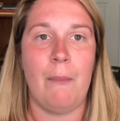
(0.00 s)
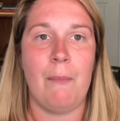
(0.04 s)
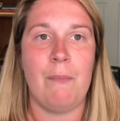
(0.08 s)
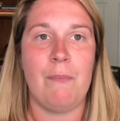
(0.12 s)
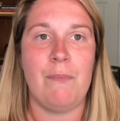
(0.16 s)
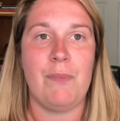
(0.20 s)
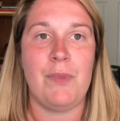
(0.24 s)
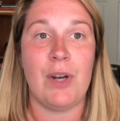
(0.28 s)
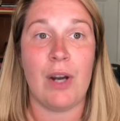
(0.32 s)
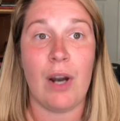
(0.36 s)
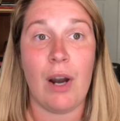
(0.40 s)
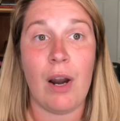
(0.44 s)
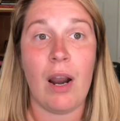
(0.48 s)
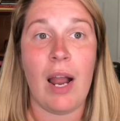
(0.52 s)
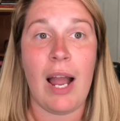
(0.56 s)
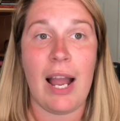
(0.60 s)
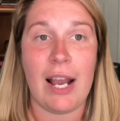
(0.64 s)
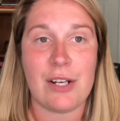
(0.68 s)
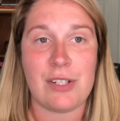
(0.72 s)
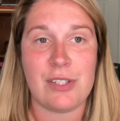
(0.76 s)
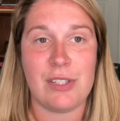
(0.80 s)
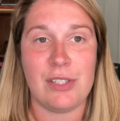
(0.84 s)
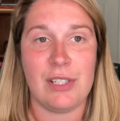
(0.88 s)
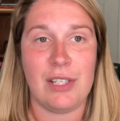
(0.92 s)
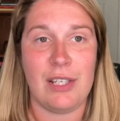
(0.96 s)
there are
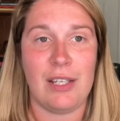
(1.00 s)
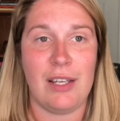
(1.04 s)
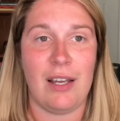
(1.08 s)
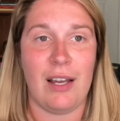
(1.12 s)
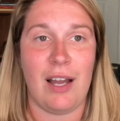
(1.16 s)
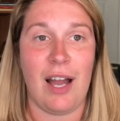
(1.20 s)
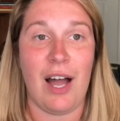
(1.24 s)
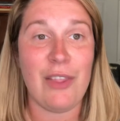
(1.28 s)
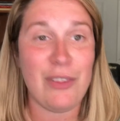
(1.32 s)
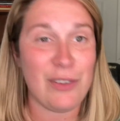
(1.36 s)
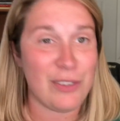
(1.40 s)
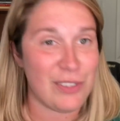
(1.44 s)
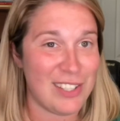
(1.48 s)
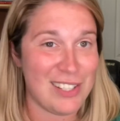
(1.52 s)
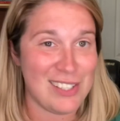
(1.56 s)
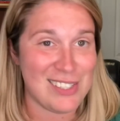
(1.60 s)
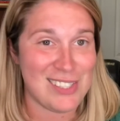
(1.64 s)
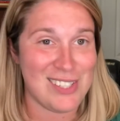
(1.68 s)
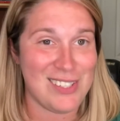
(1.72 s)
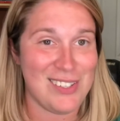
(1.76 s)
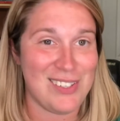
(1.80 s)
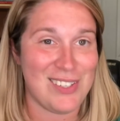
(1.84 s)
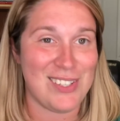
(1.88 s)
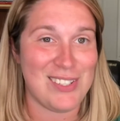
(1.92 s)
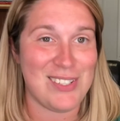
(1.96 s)
actually other things
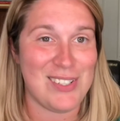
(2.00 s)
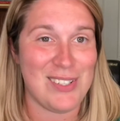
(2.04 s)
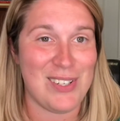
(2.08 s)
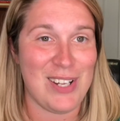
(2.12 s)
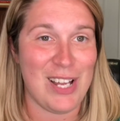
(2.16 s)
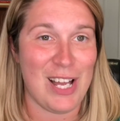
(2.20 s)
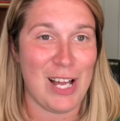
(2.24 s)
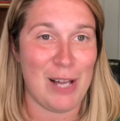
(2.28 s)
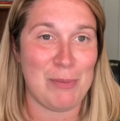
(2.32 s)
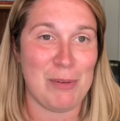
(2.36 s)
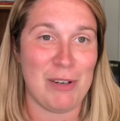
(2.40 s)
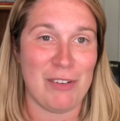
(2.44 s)
that you can do to help